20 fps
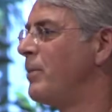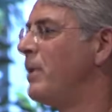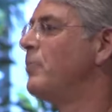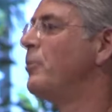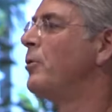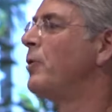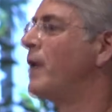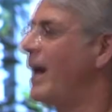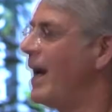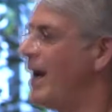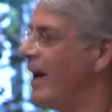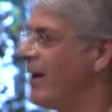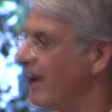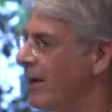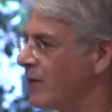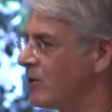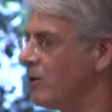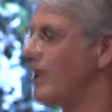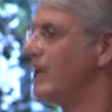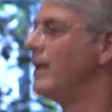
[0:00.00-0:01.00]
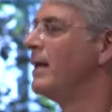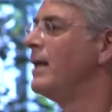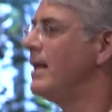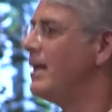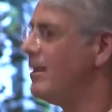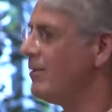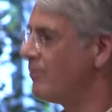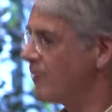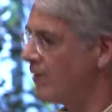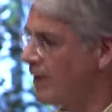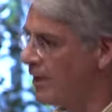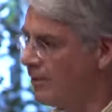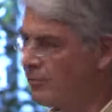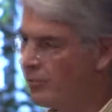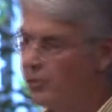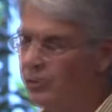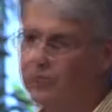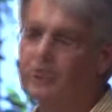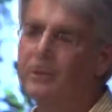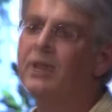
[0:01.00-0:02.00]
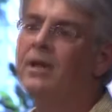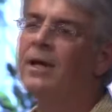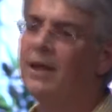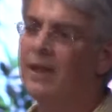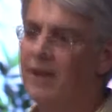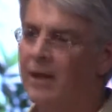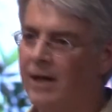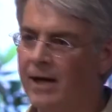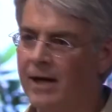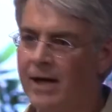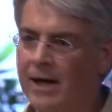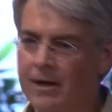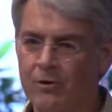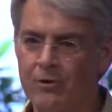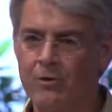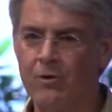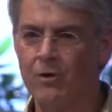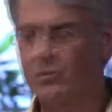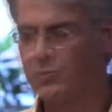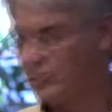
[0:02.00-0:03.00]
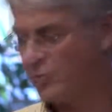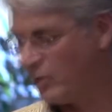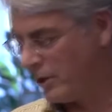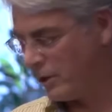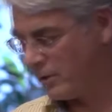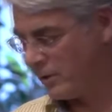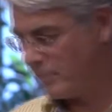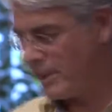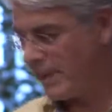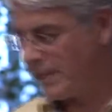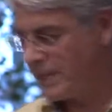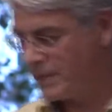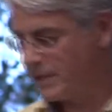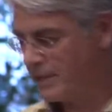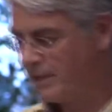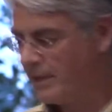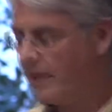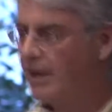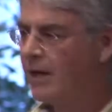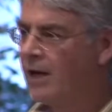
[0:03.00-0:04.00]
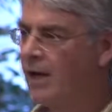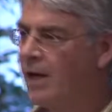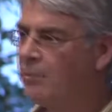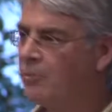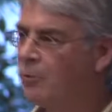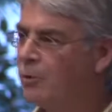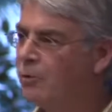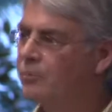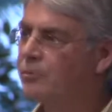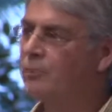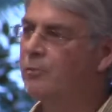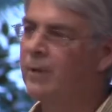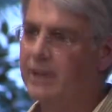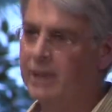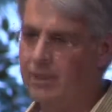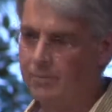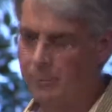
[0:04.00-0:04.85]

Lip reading: people can actually leave their rural agricultural occupation and move to where their